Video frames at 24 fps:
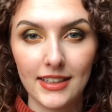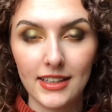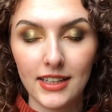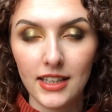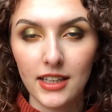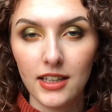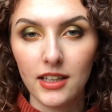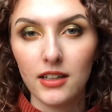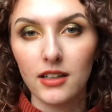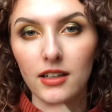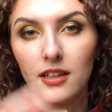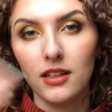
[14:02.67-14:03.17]

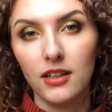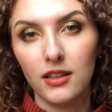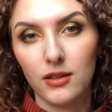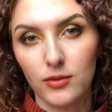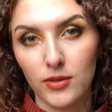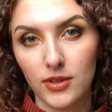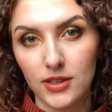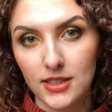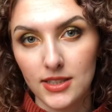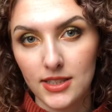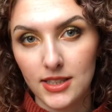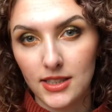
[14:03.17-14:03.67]
here and
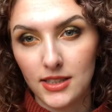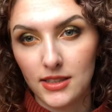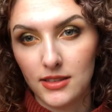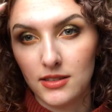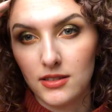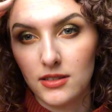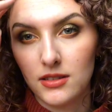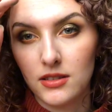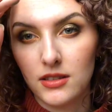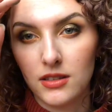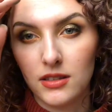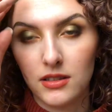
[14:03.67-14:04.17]
one
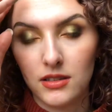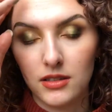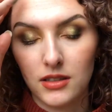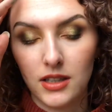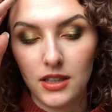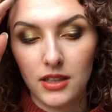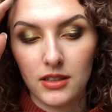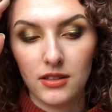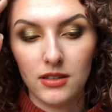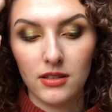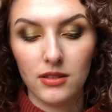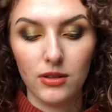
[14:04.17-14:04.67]
set
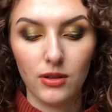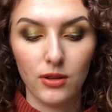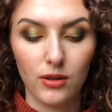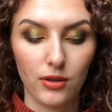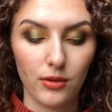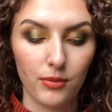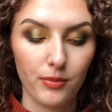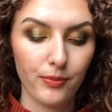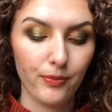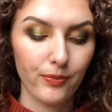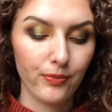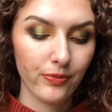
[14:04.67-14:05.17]
at the
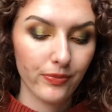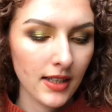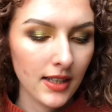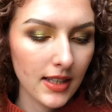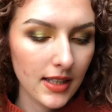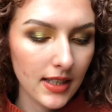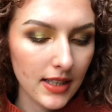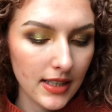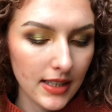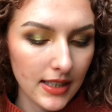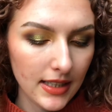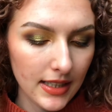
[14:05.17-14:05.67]
dorm.
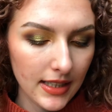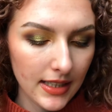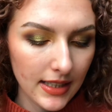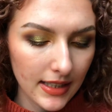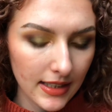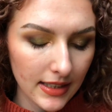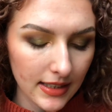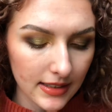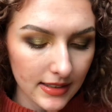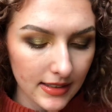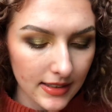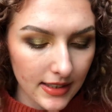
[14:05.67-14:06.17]

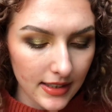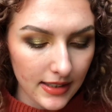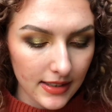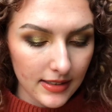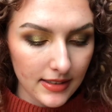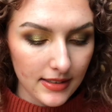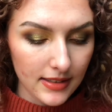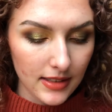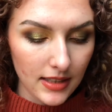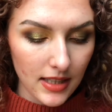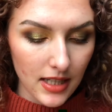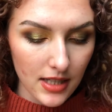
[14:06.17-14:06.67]
And then
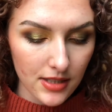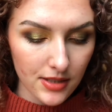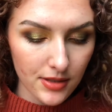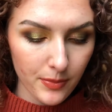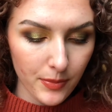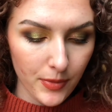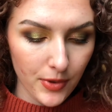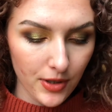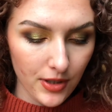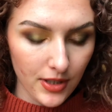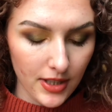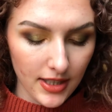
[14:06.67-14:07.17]
the last
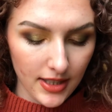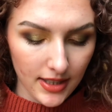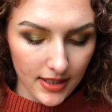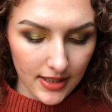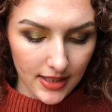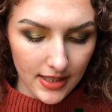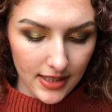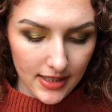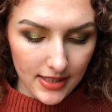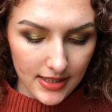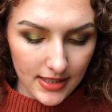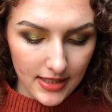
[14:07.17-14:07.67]
product
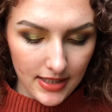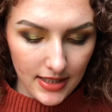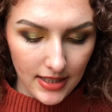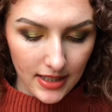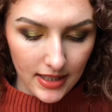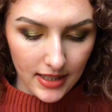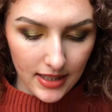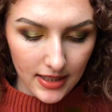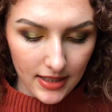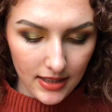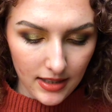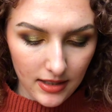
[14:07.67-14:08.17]
is the
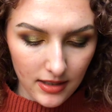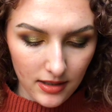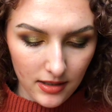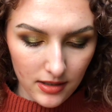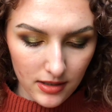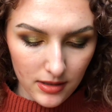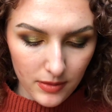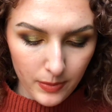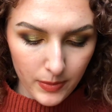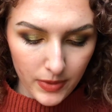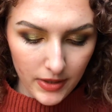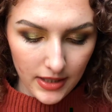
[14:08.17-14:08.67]

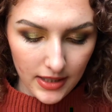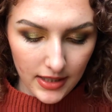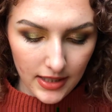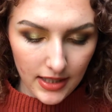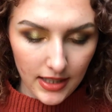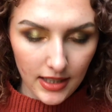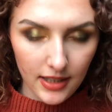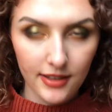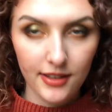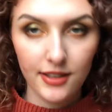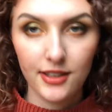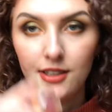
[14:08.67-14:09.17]
split
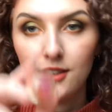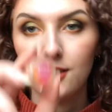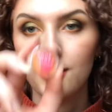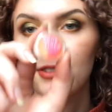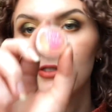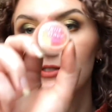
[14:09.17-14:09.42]
liner